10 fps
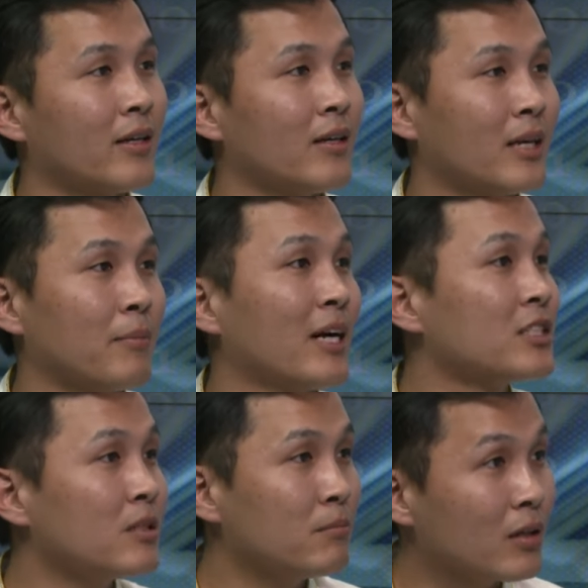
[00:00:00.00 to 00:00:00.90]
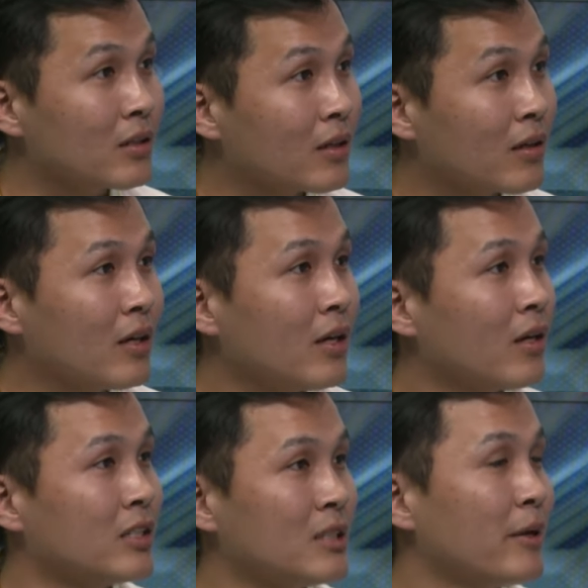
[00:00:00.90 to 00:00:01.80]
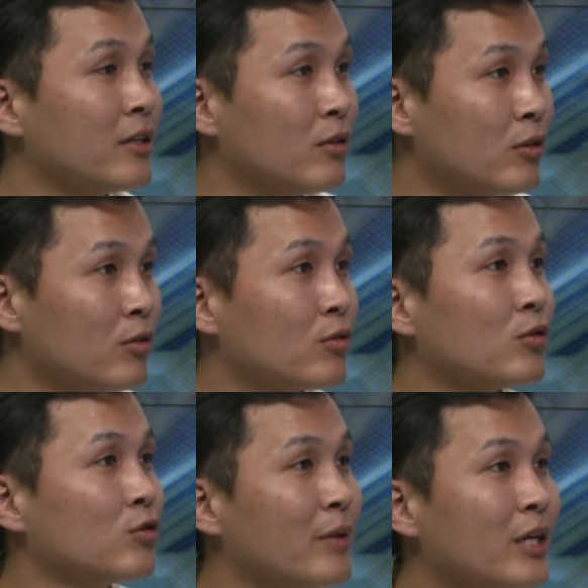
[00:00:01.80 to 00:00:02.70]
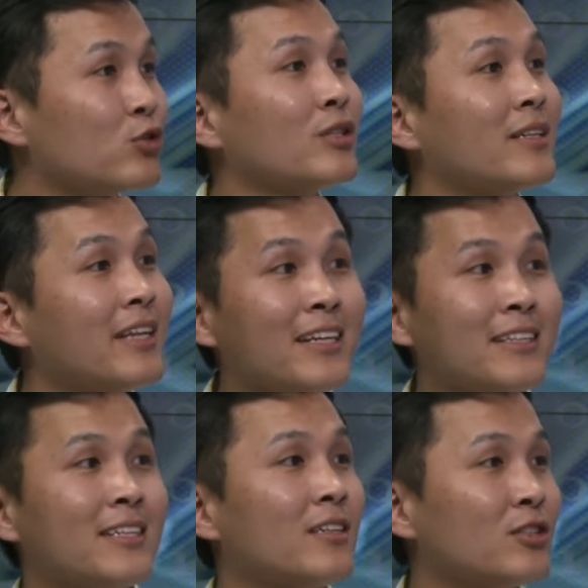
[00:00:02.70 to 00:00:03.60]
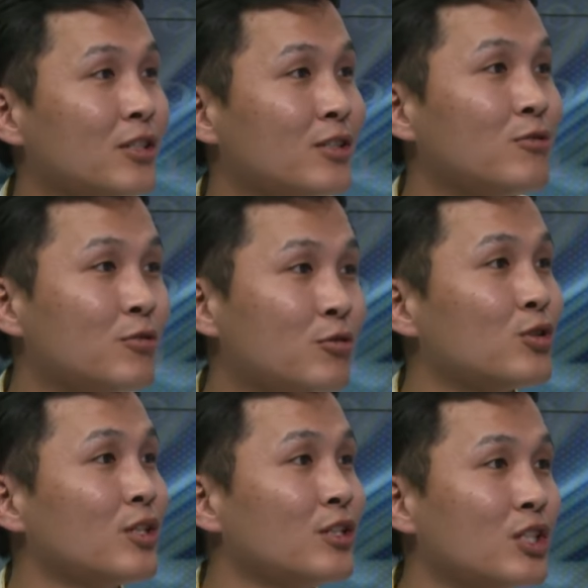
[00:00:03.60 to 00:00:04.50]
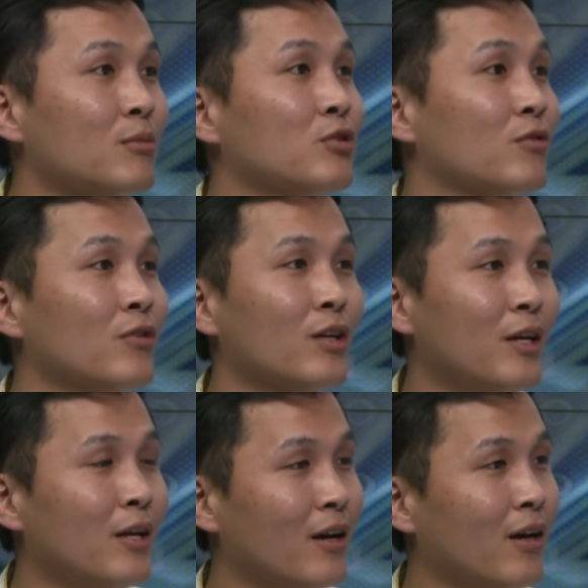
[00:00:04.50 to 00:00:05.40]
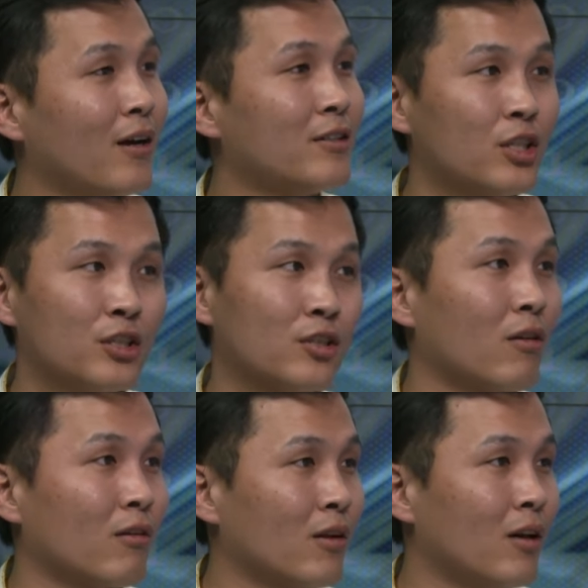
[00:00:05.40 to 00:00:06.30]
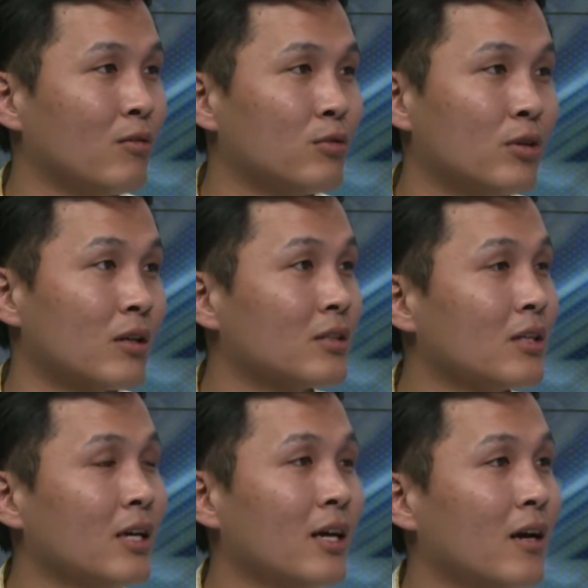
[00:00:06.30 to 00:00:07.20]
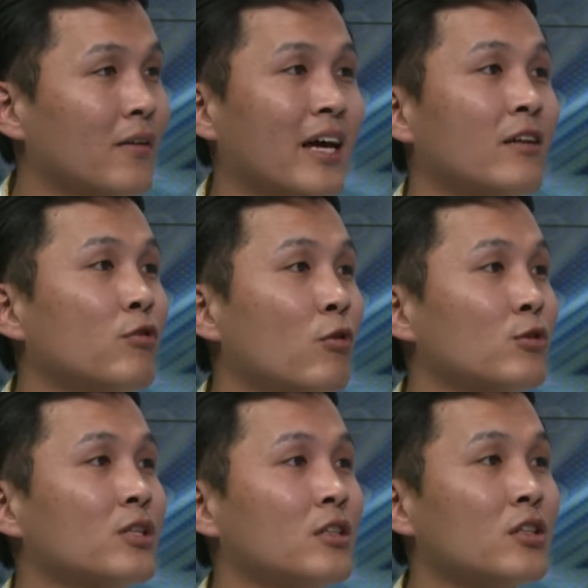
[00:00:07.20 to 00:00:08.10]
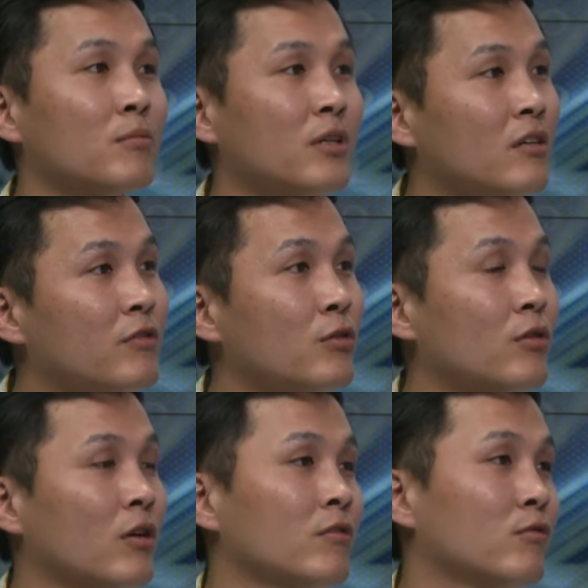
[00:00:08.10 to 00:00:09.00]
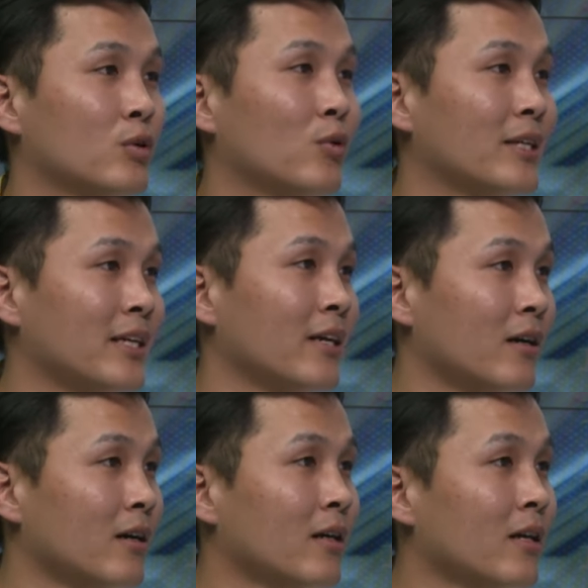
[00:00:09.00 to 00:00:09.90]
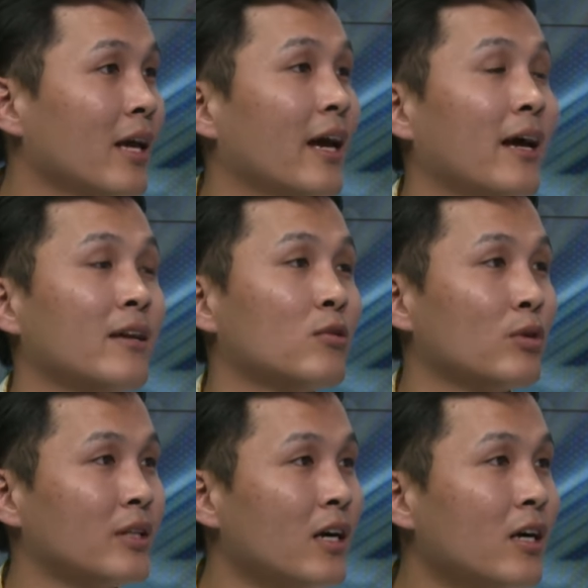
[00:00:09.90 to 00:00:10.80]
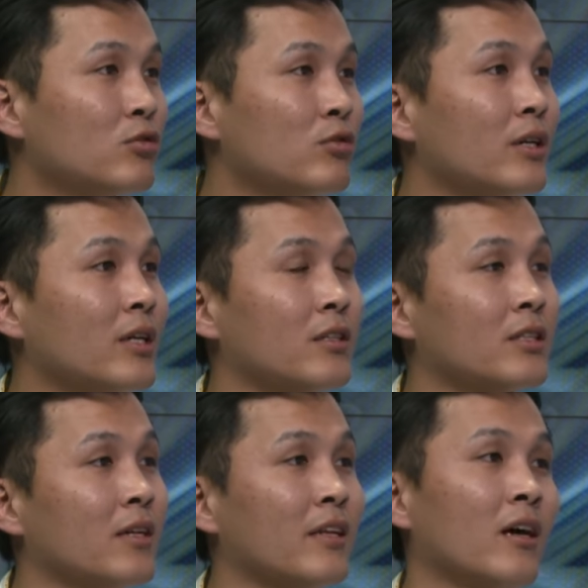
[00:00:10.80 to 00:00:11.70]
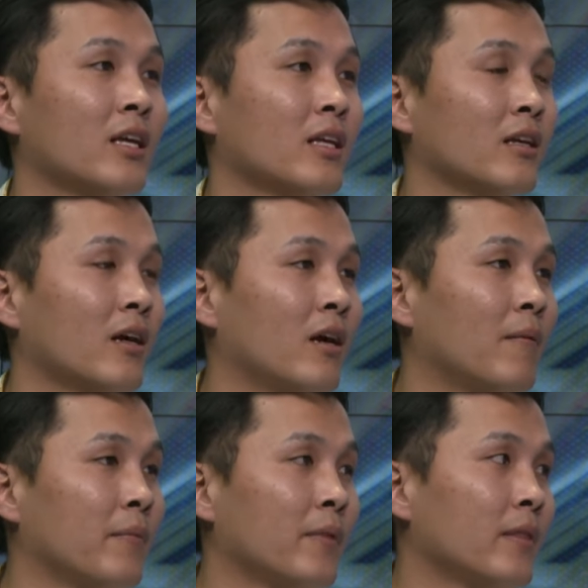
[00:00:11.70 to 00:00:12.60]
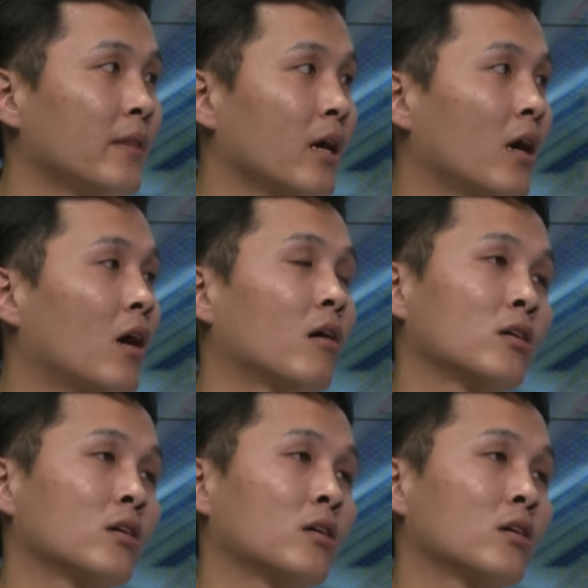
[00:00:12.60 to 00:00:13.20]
capacity building Tibetan youth to make sure that they take certain routes in terms of digital world, that falls under the purview of Wadhwani AI. And what they are doing is that they are